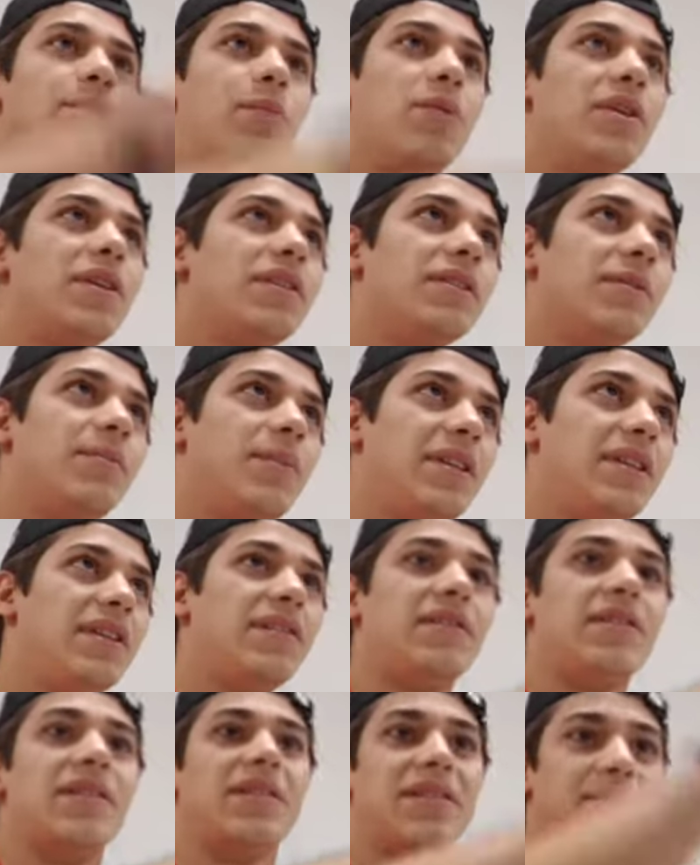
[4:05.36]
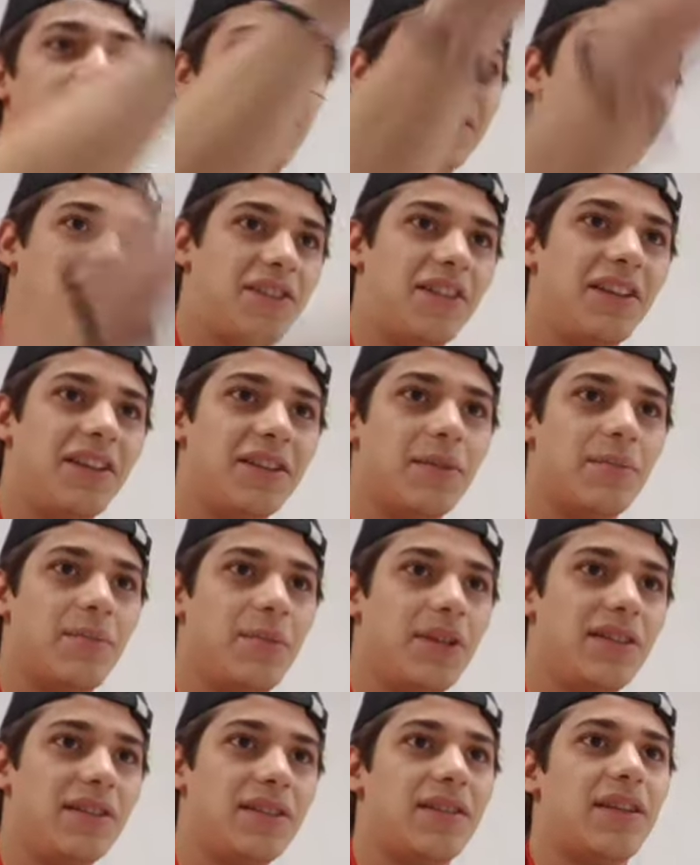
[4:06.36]
putting the piece, machining the
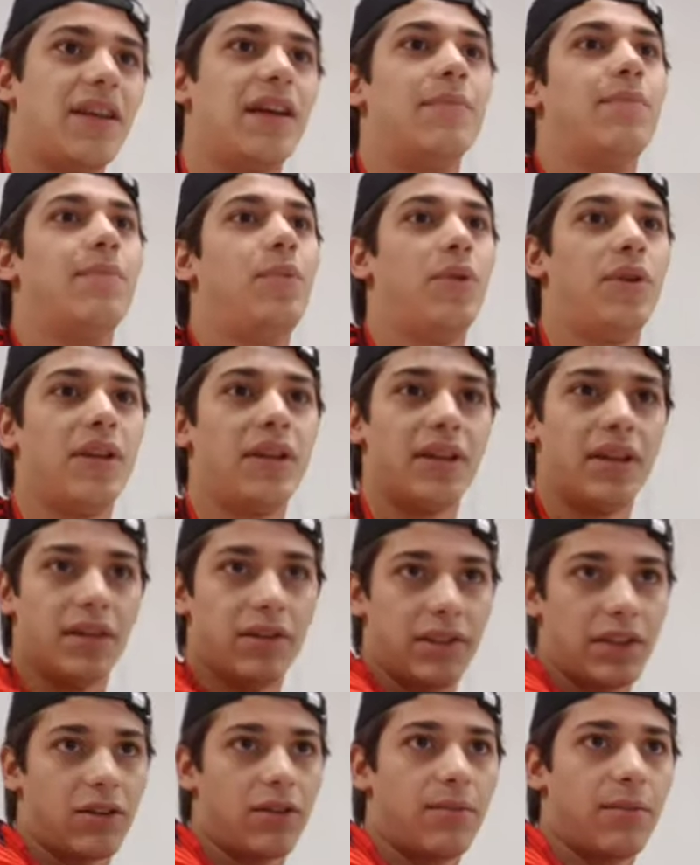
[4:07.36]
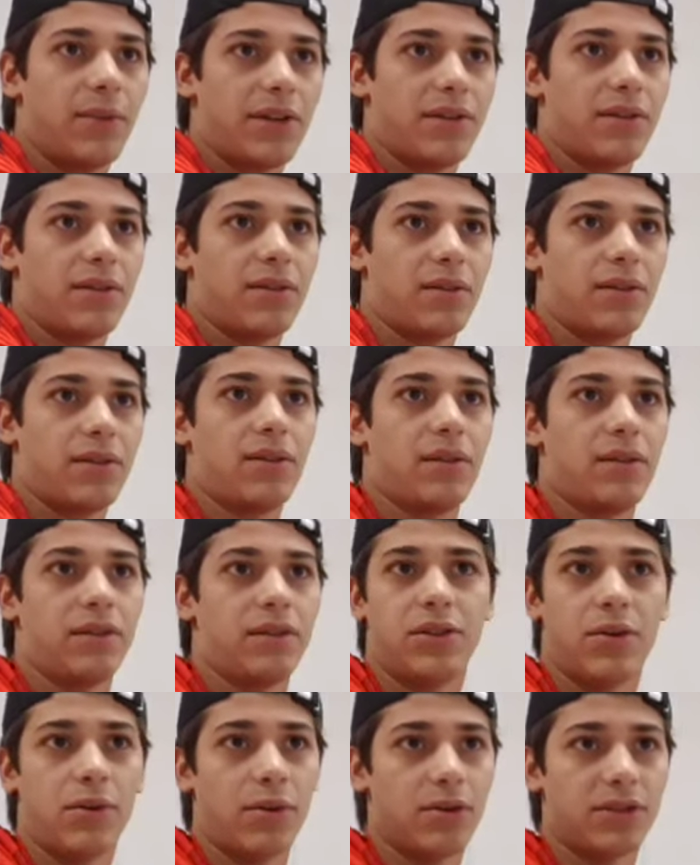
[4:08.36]
piece, and putting it on the conveyor.
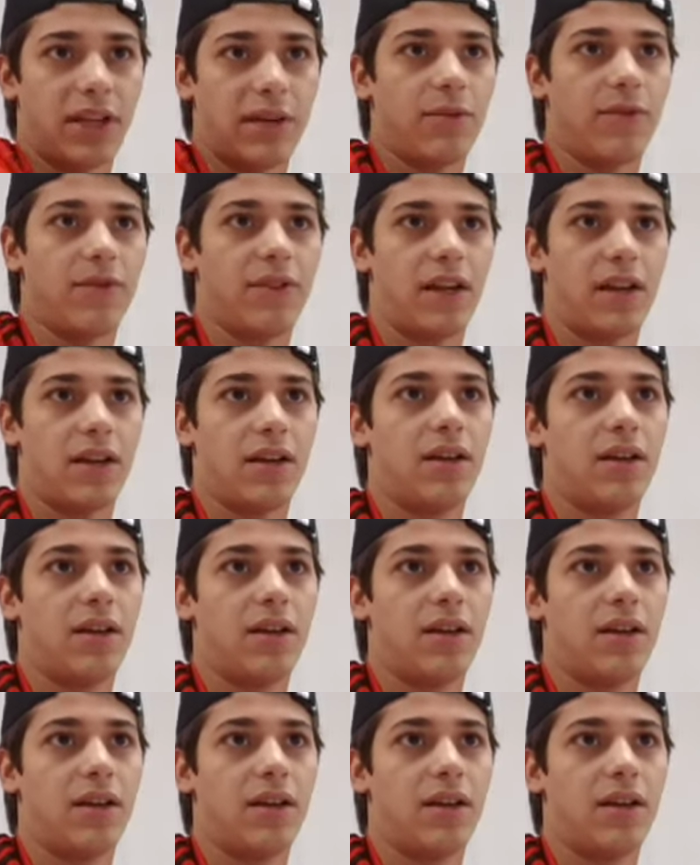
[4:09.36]
Total time of that.